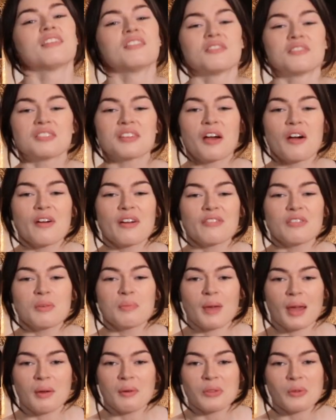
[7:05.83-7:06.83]
So if you
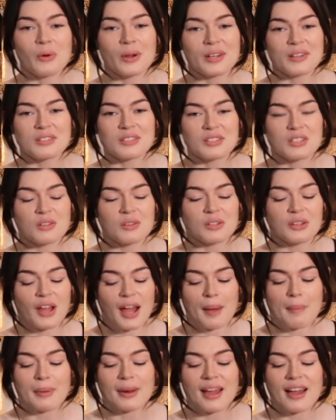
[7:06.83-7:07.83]
paint with oils too and you
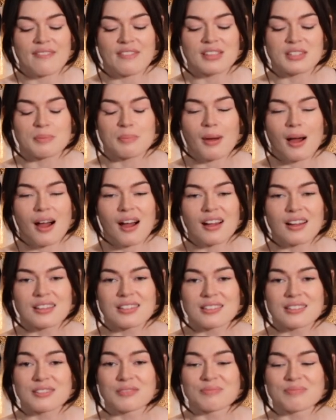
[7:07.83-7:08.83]
happen to have this
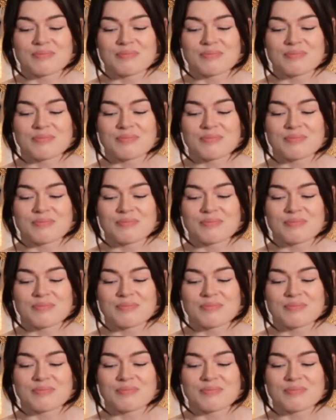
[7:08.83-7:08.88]
box,